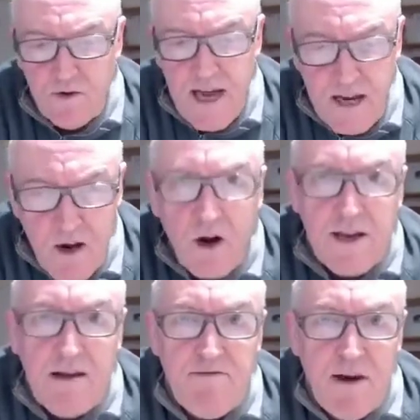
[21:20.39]
they're not
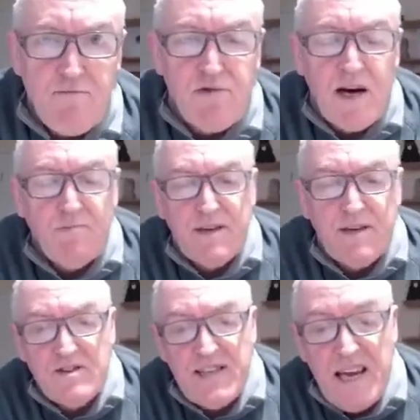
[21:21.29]
yet febrile,
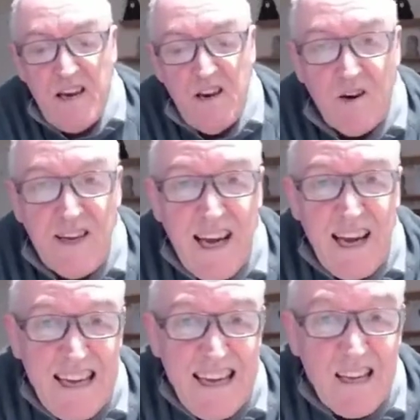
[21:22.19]
they're not
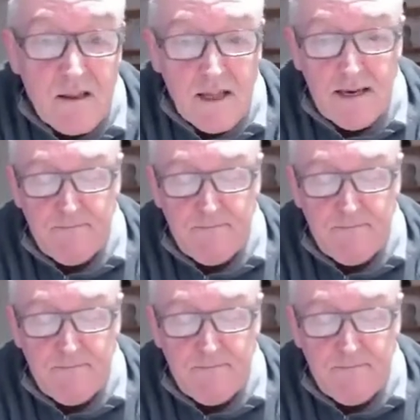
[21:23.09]
yet ill.